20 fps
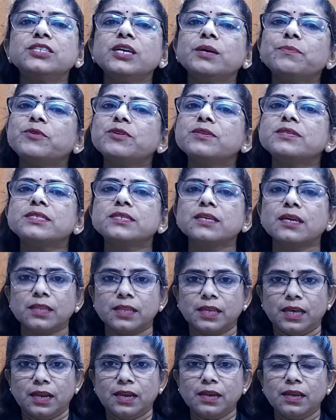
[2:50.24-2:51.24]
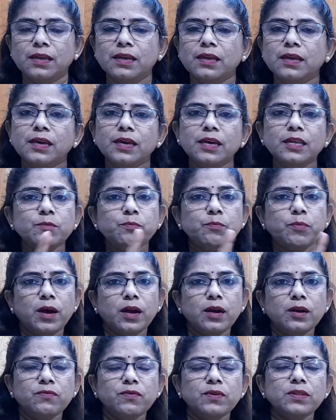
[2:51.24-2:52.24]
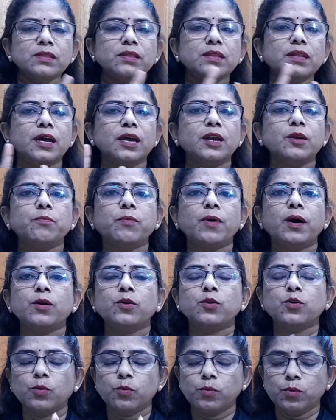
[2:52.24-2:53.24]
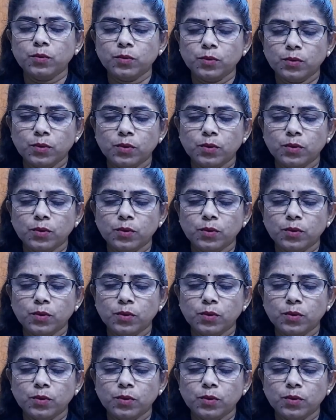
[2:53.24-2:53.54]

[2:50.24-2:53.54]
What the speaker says: chapters are there in part 1 and part 2